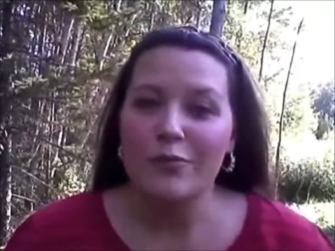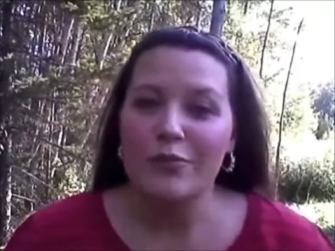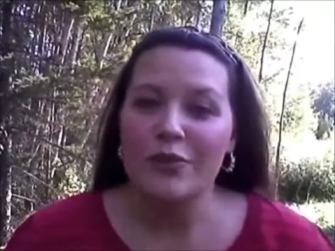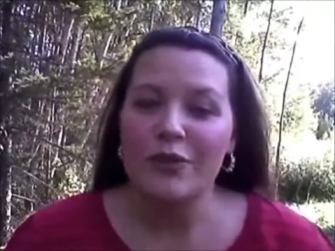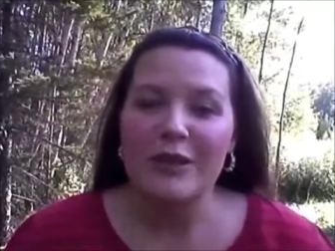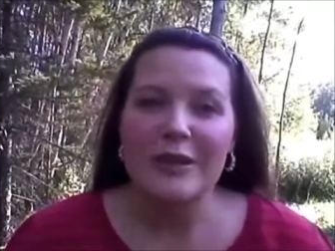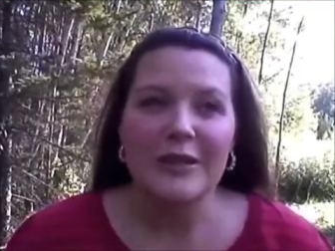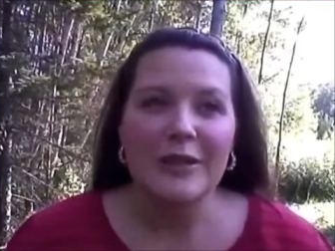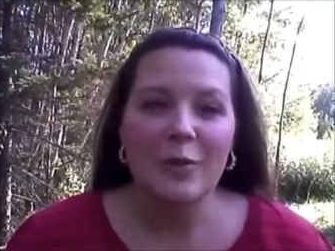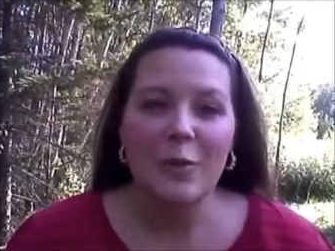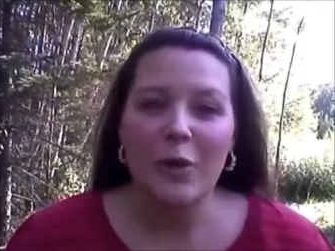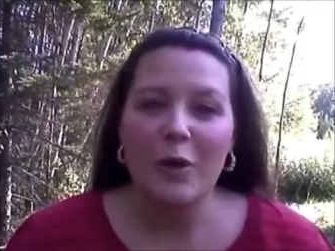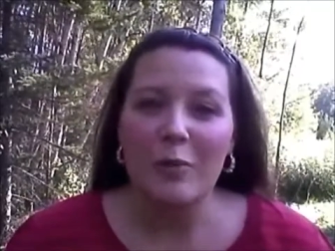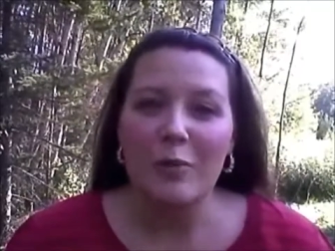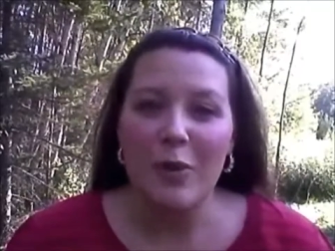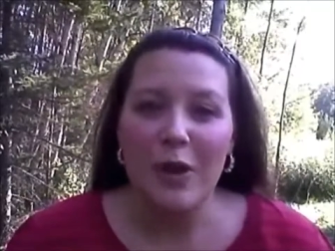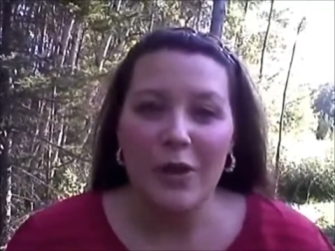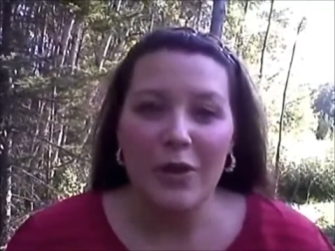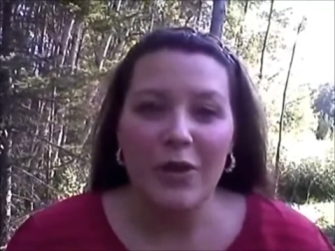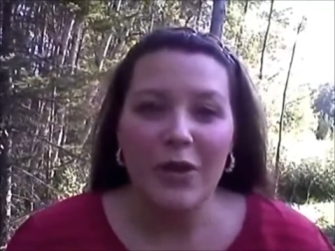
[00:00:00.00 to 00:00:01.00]
Just about a
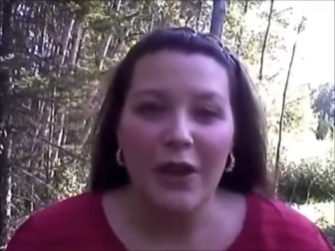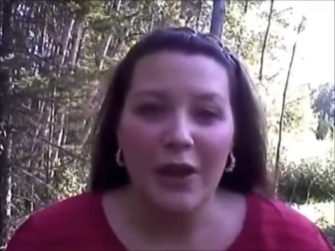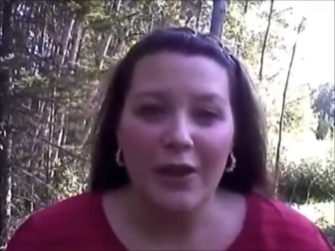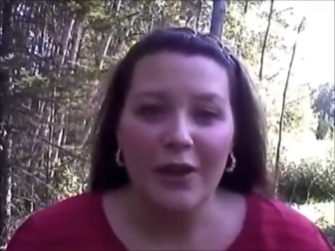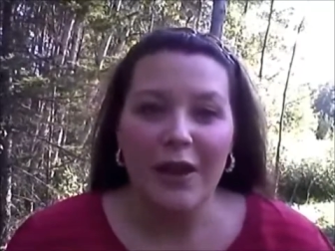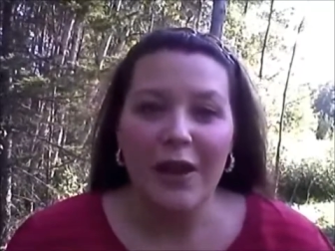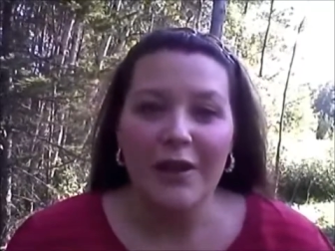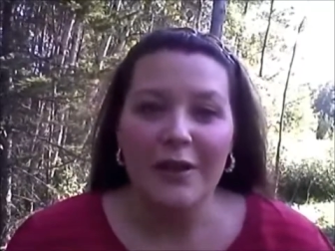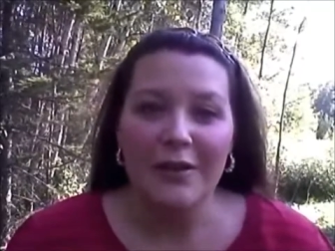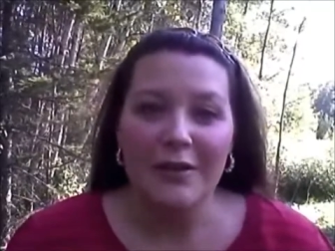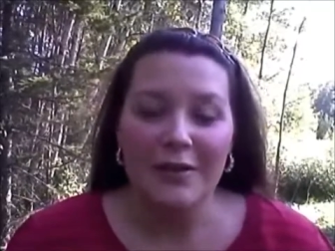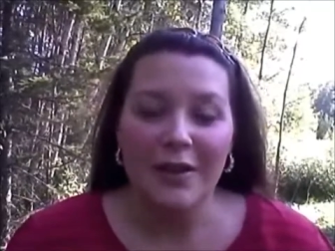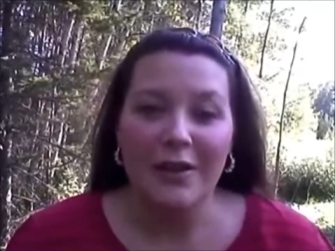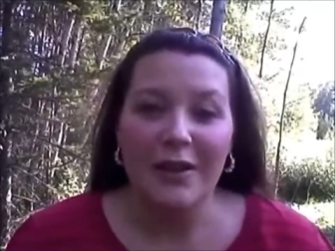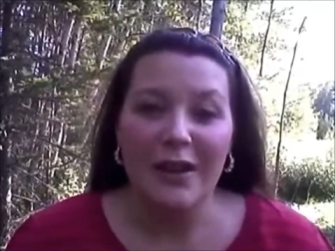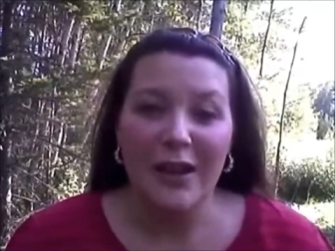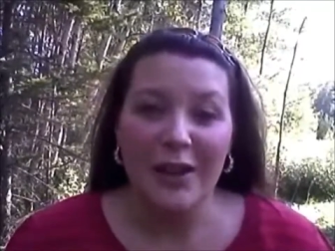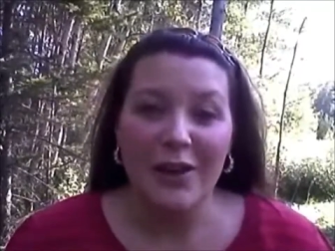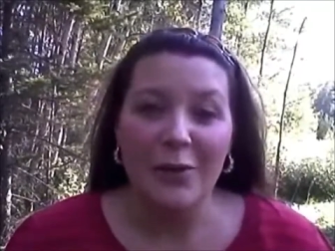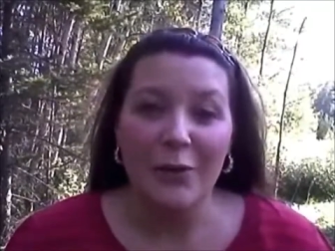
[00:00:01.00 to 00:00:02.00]
month in, I
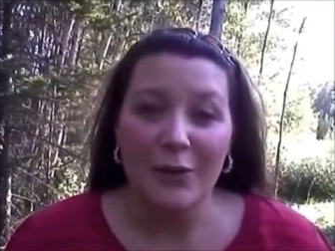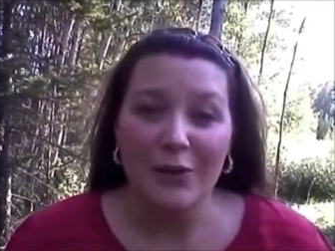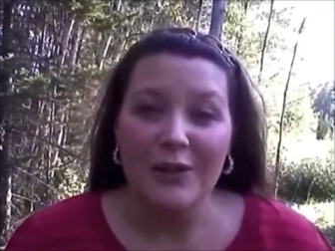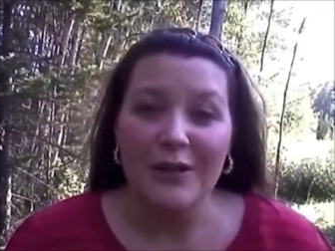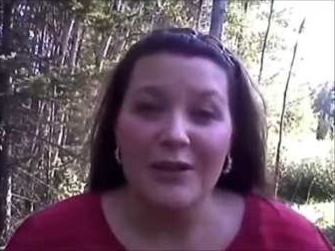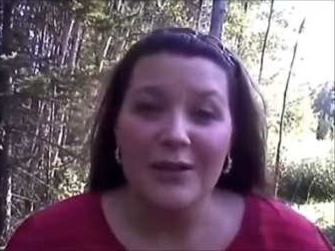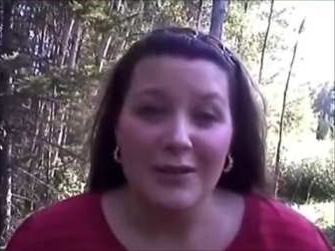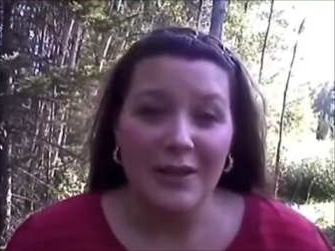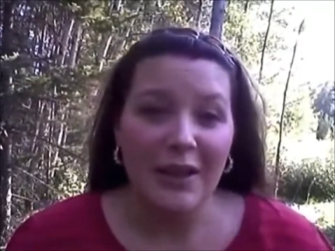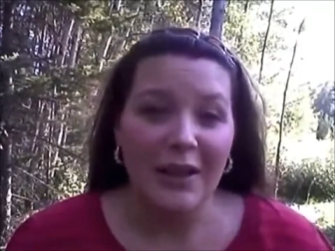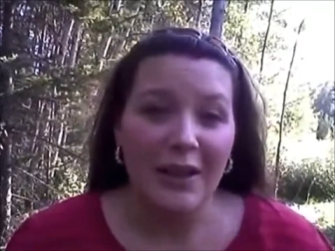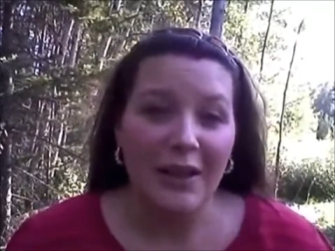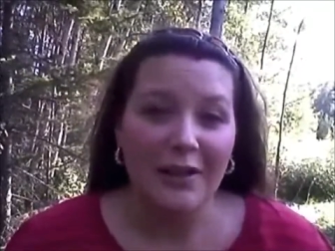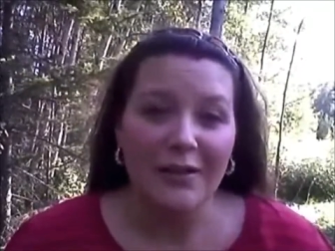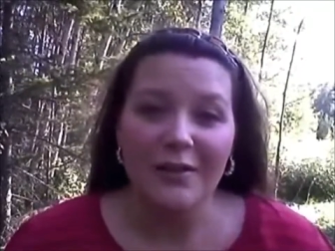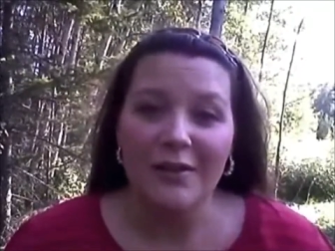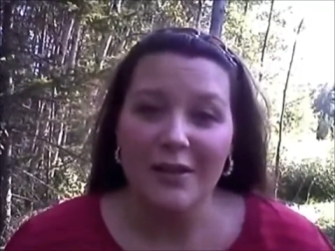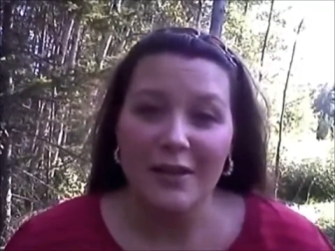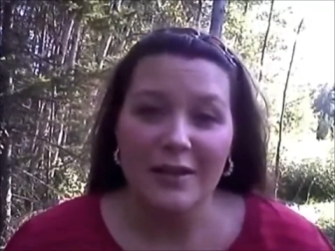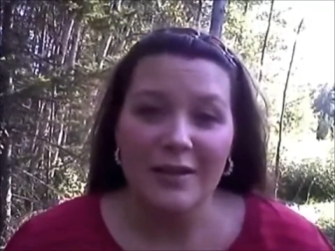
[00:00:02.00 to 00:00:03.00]
started getting really sick,
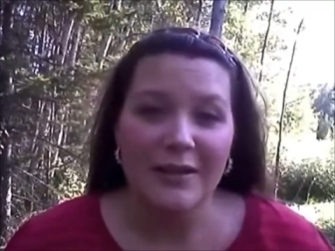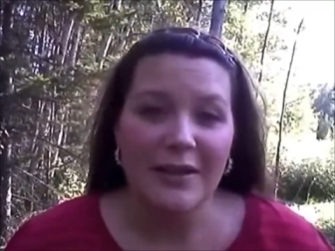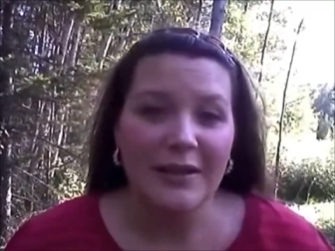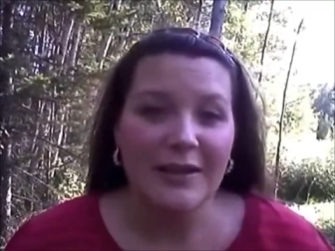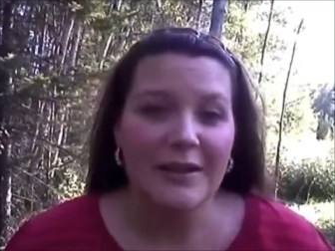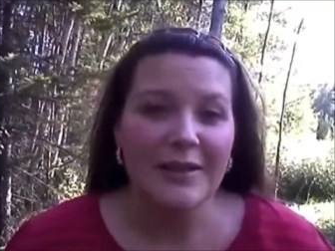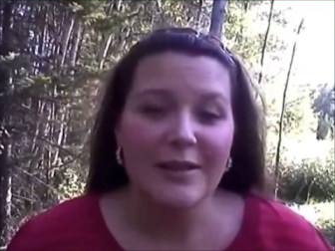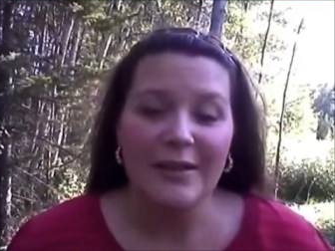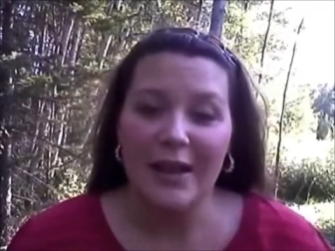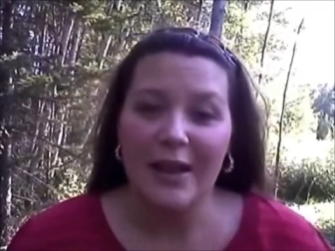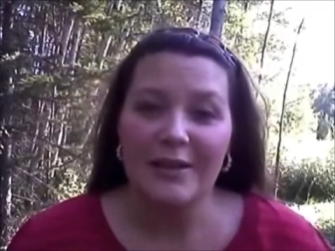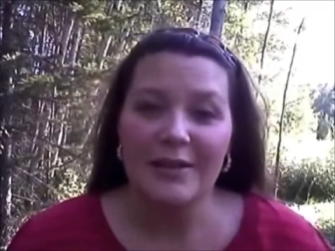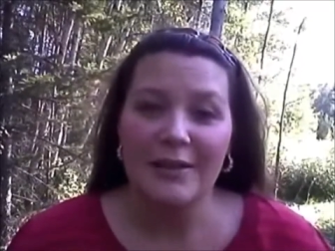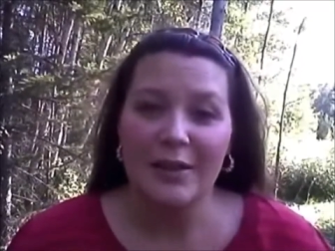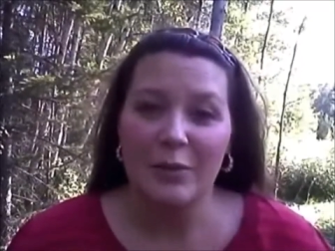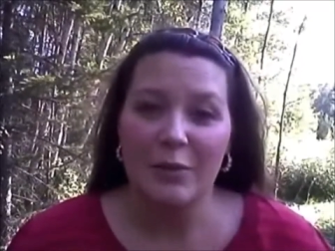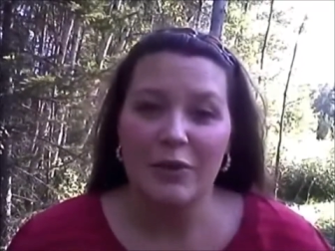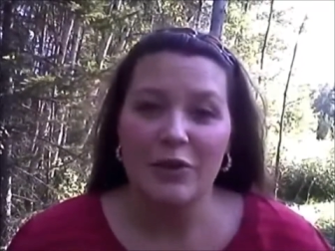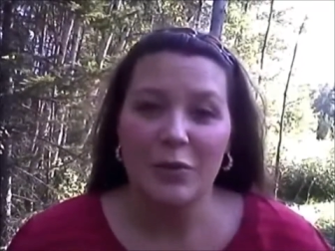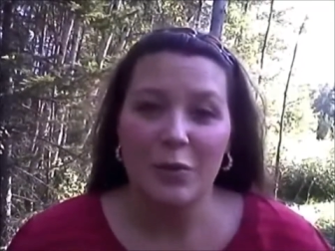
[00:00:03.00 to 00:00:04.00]
and the sickness
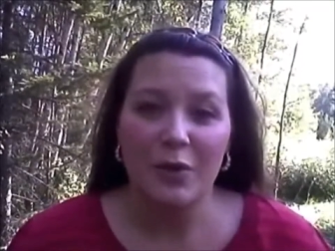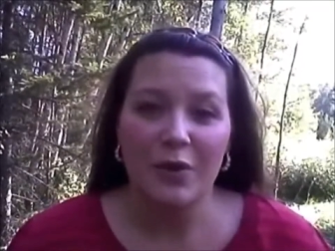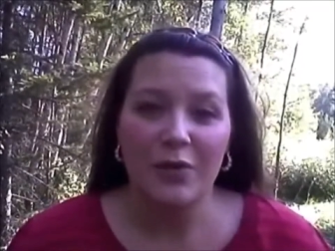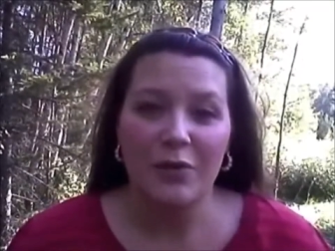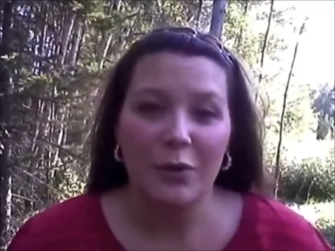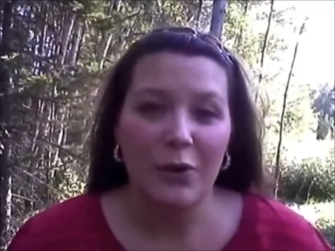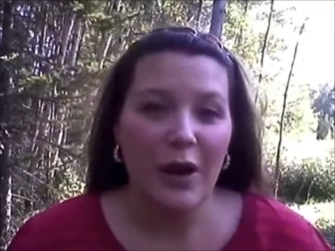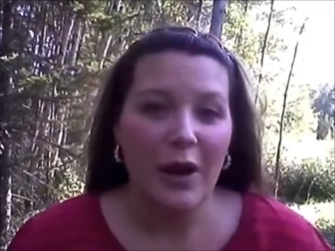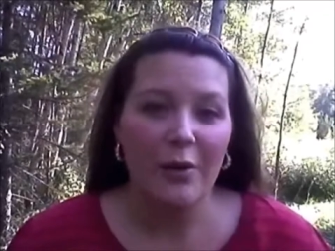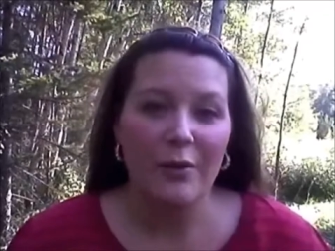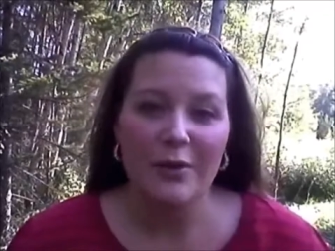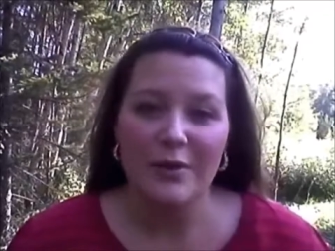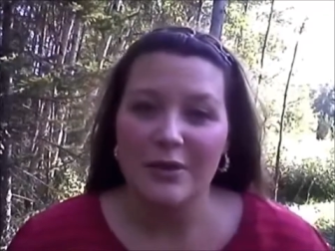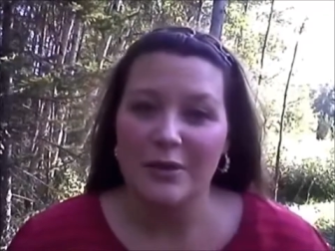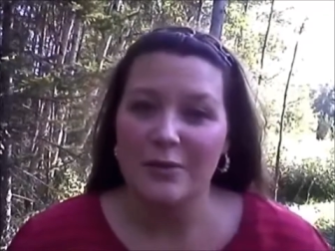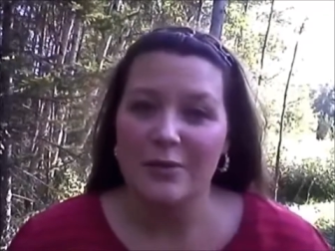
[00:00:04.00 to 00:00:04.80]
lasted about 24 hours.